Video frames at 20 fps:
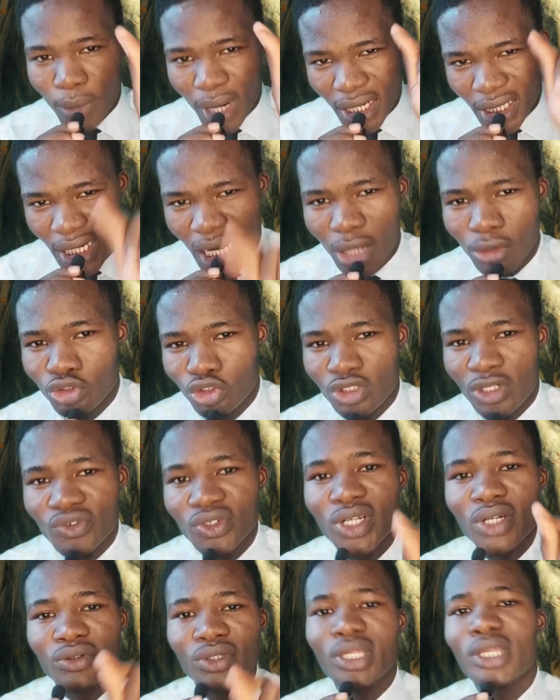by now you should
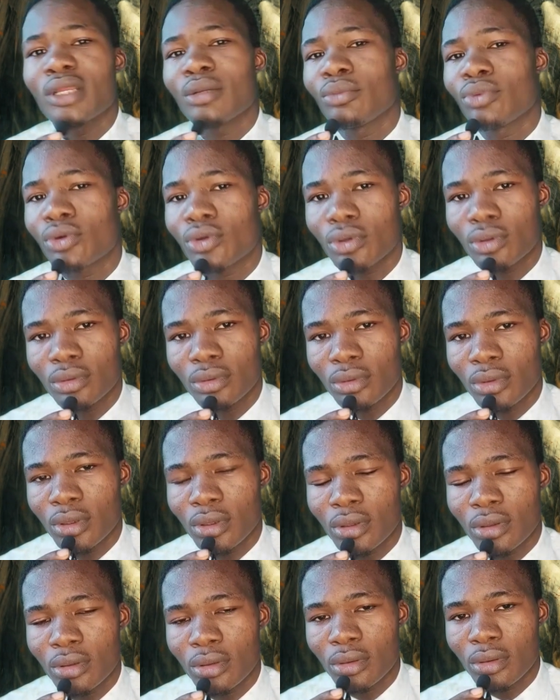have started reading a book.
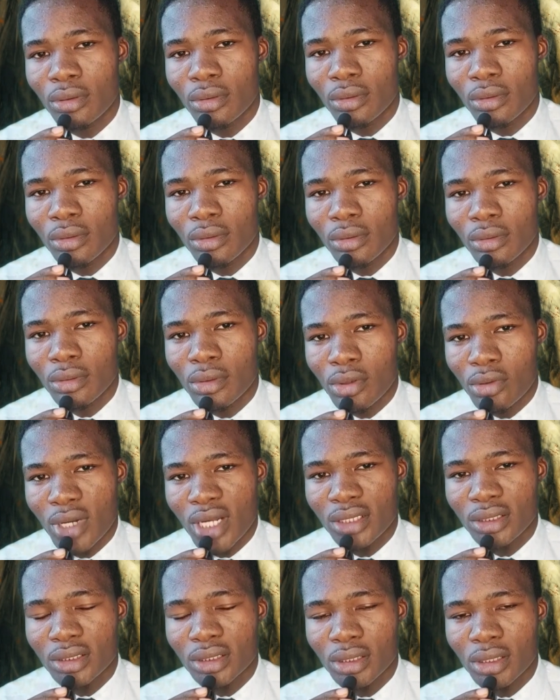All
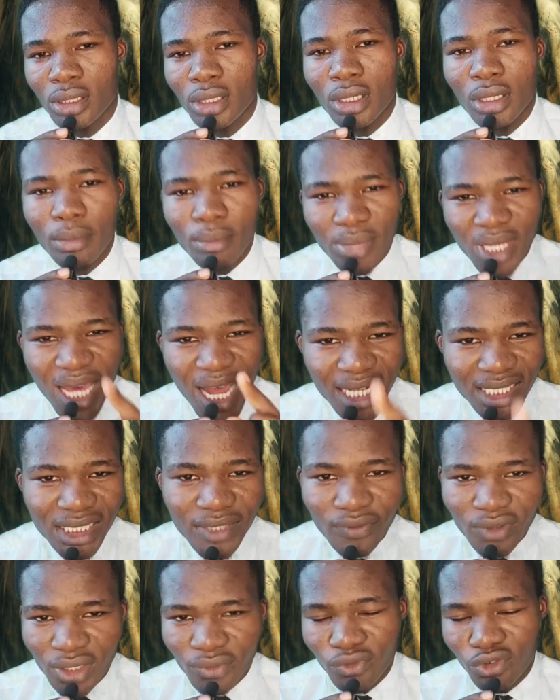right. Be
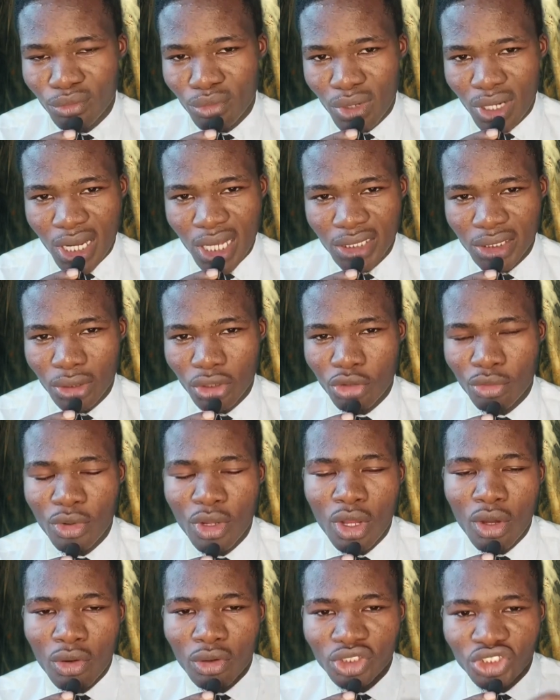active in the Foodmongers
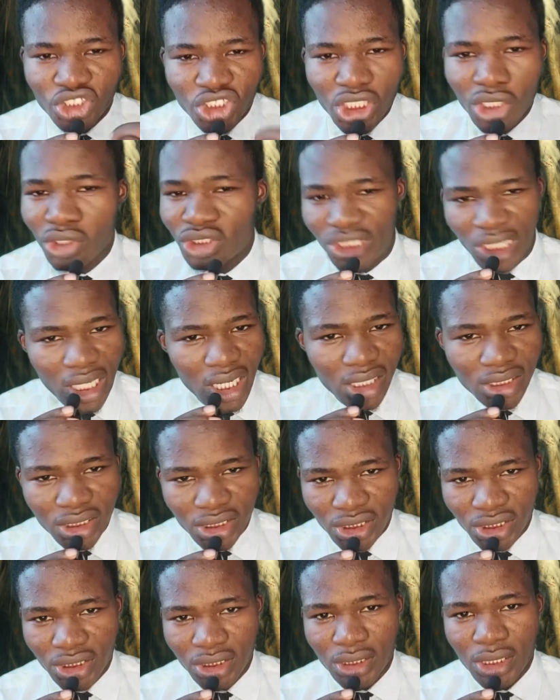Club. Share your
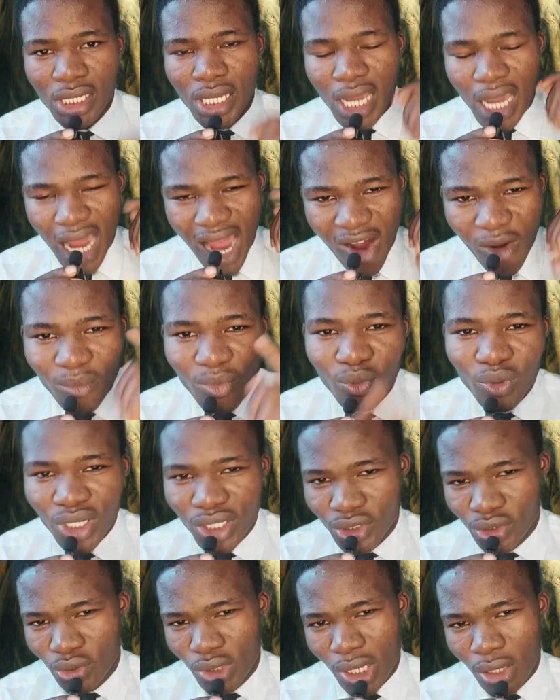challenges. I'll be
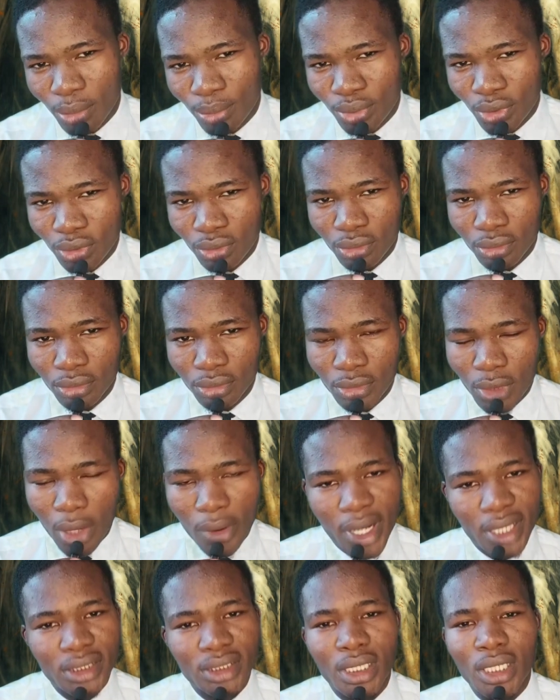willing to help you.
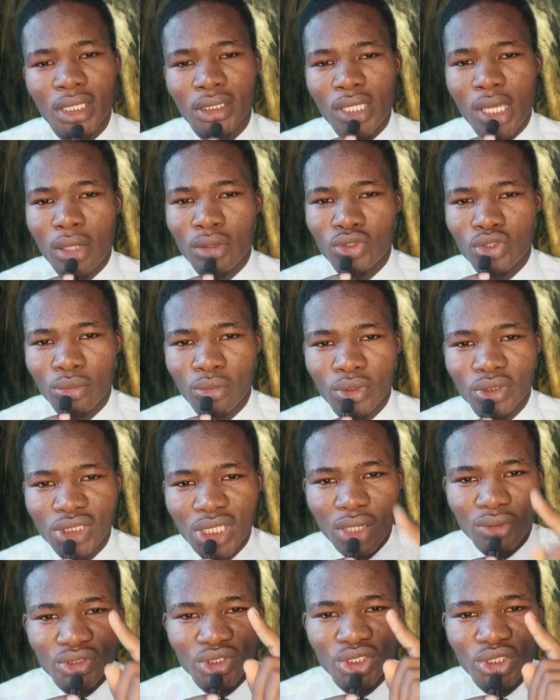All right. Thank you so
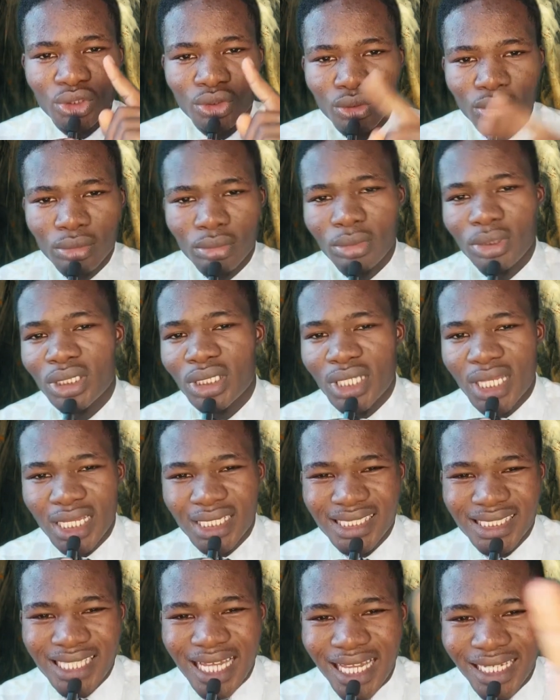much. I'll see you in the
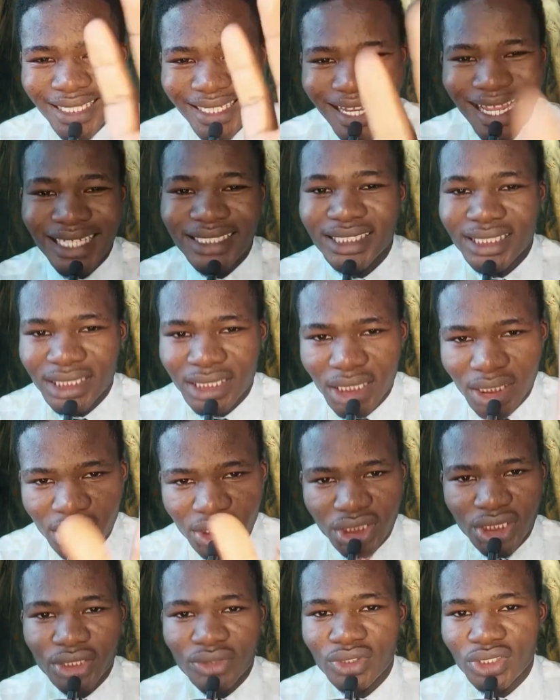next and last
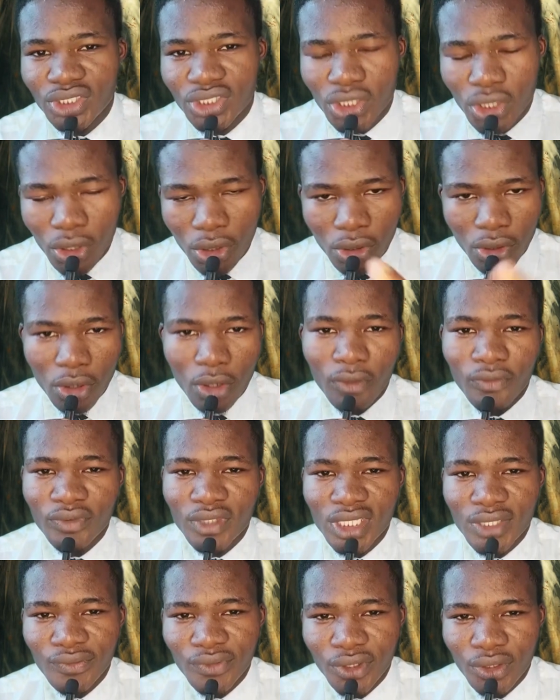series of
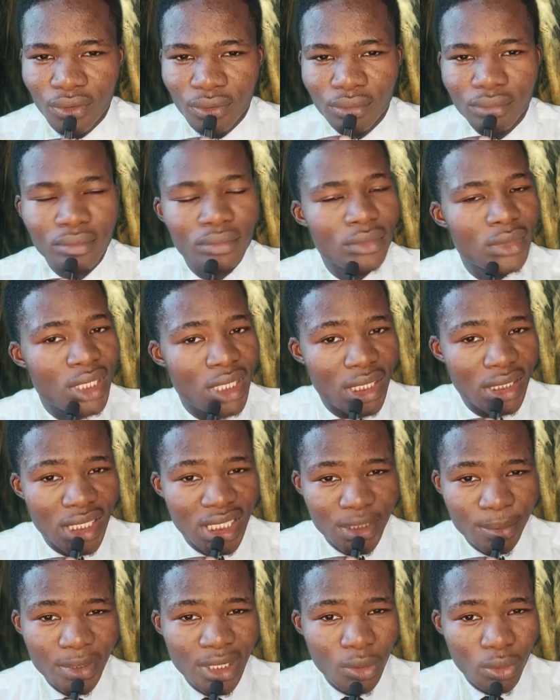this video. It
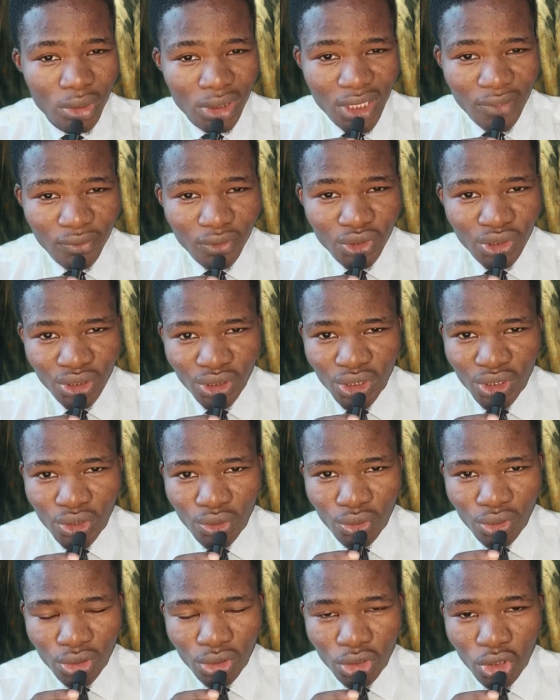has been a wonderful journey
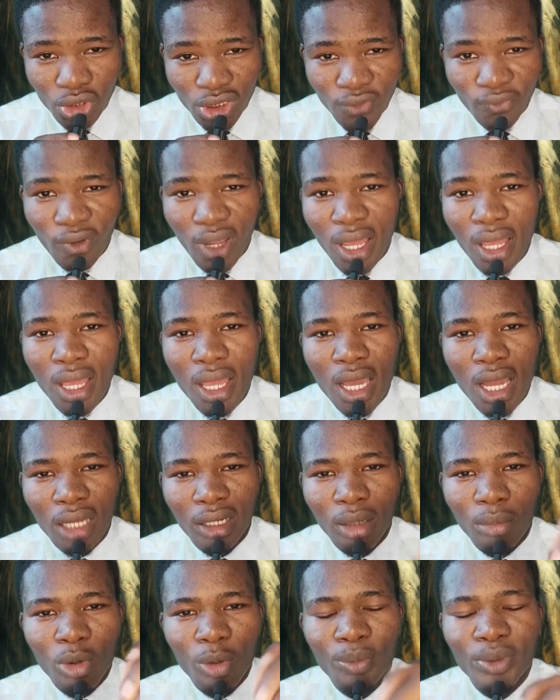thus far,
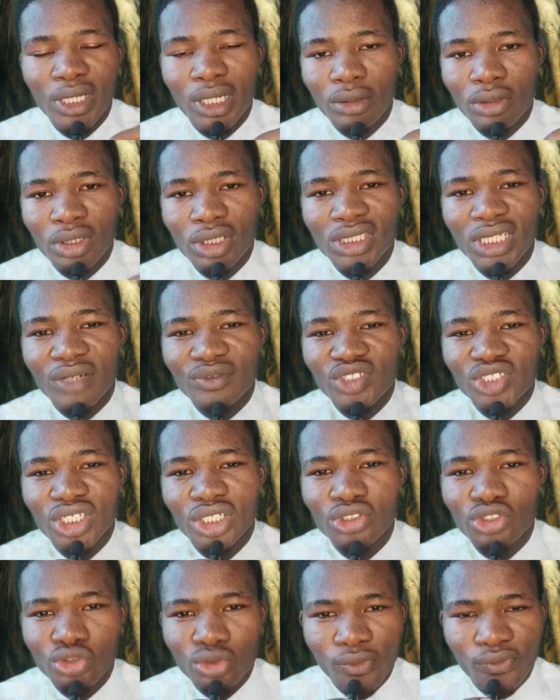and I'm hoping the knowledge I've
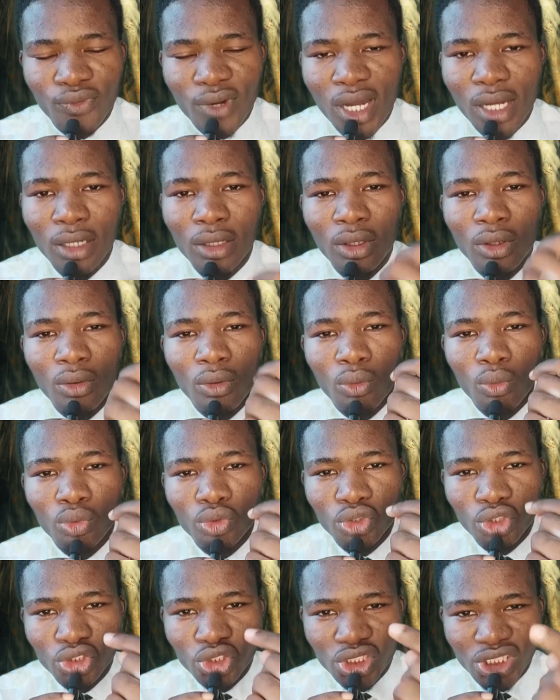shared so far
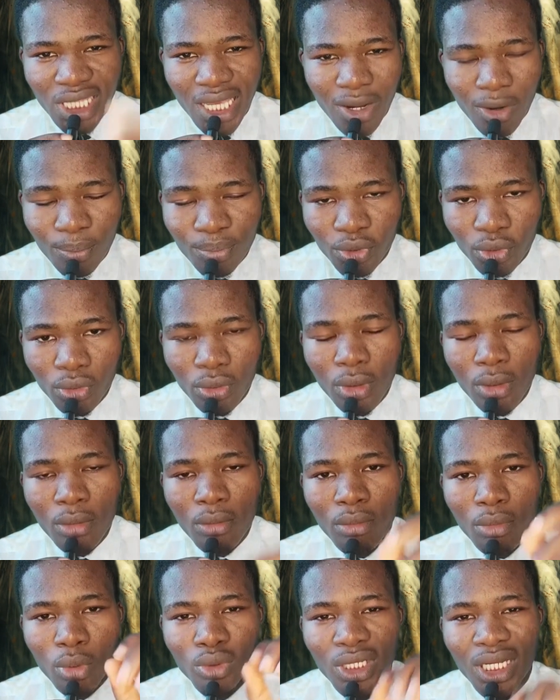would not just help you,
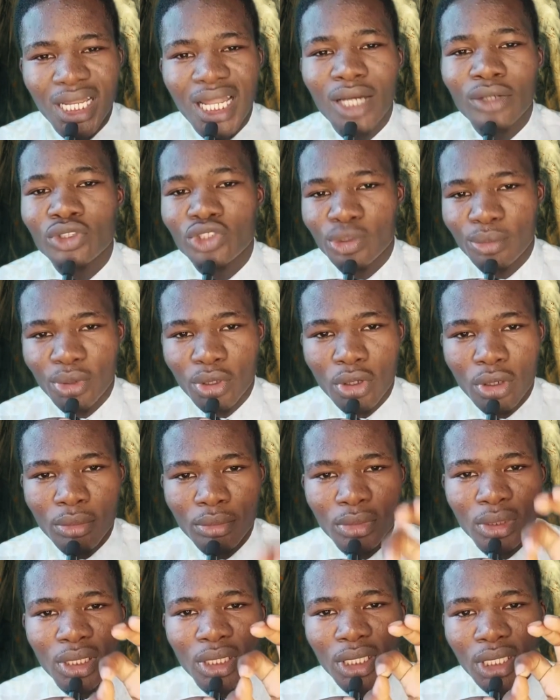but would allow you to
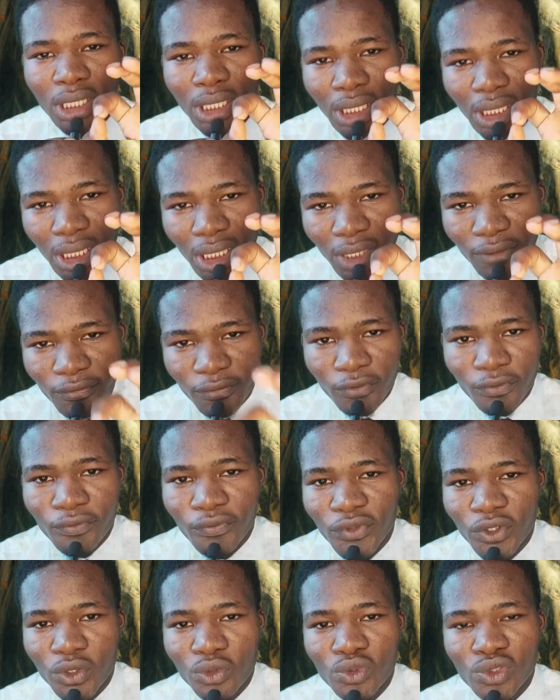become a
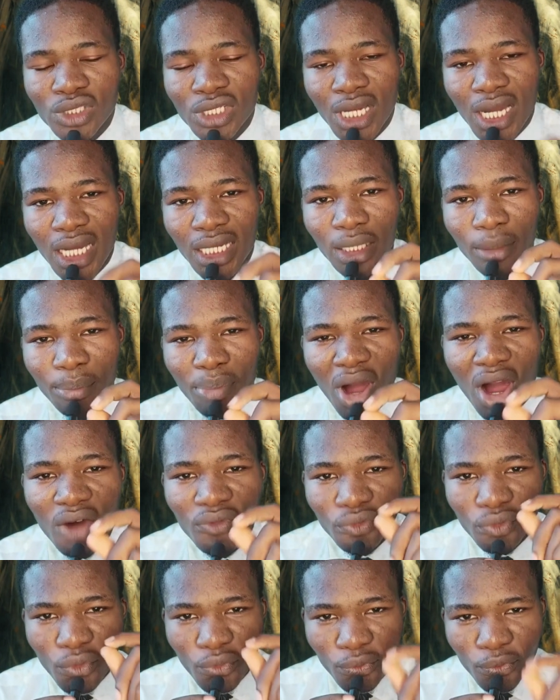fulfilled and a
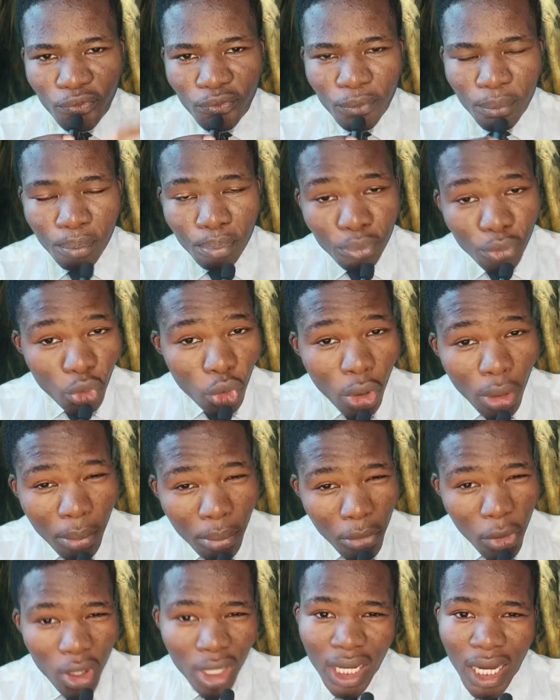powerful
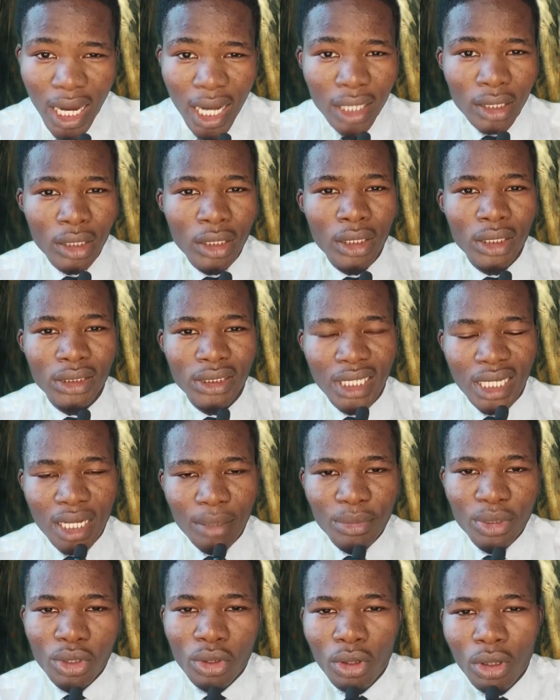bookmonger that
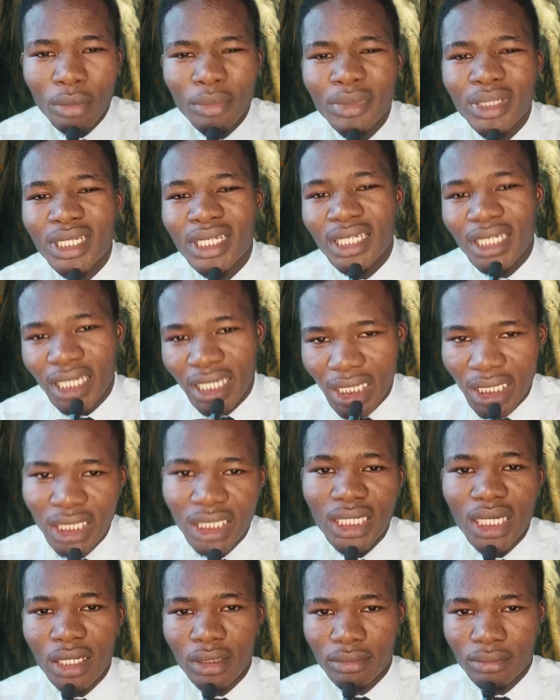can become a
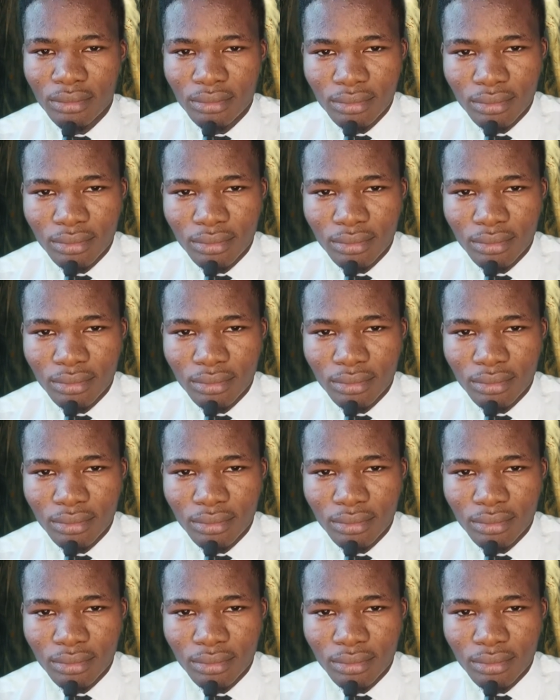leader.